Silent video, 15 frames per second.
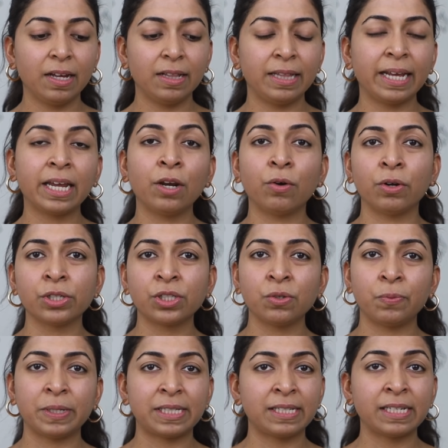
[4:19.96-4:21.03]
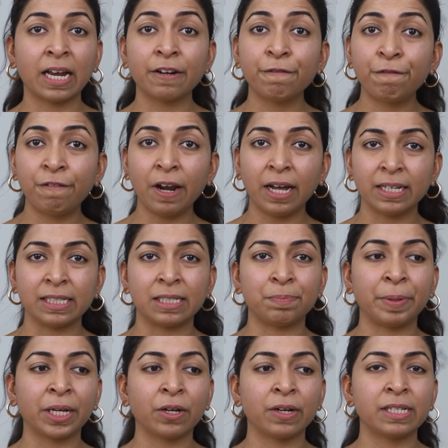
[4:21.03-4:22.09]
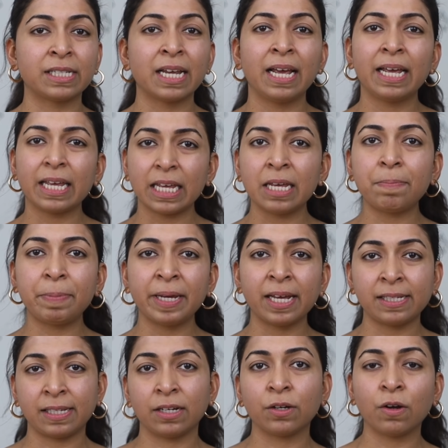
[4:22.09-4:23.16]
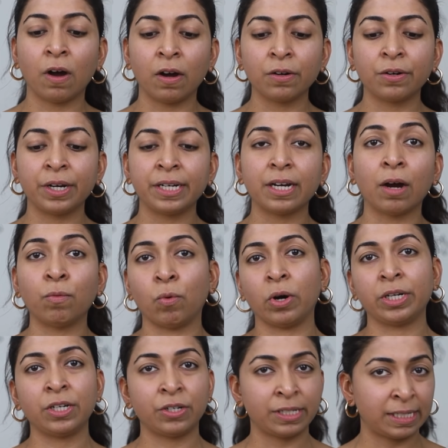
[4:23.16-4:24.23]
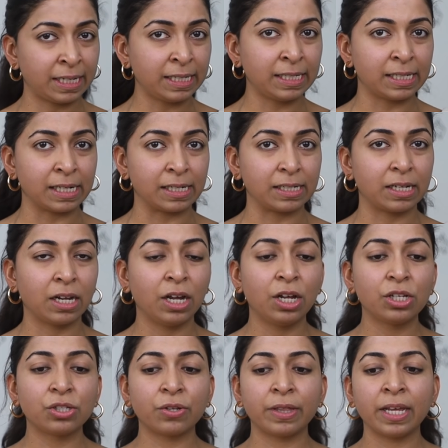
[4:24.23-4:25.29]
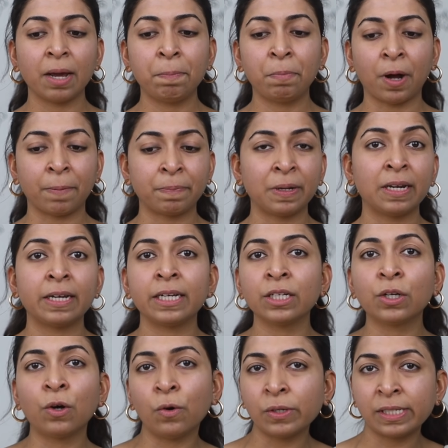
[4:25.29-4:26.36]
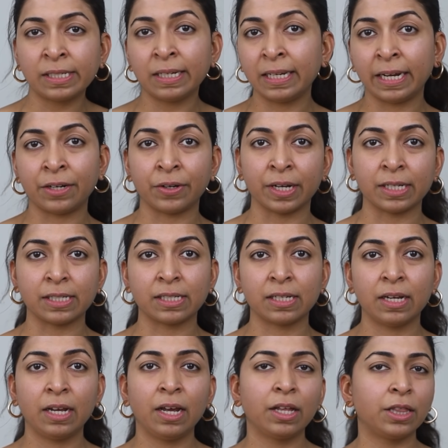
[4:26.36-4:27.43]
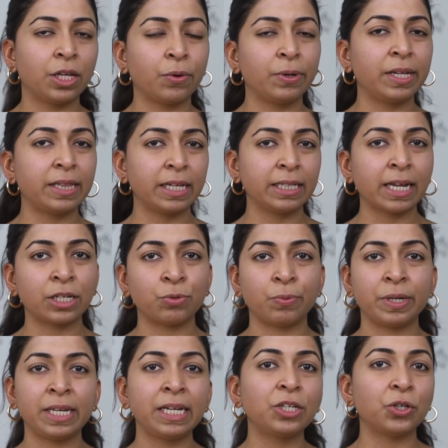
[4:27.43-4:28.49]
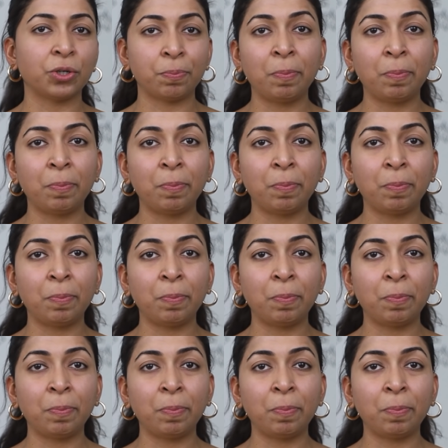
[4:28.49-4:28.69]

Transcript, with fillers: They can also withstand floods because EPS and concrete are water resistant so they are popular in coastal areas. The only thing that you would need to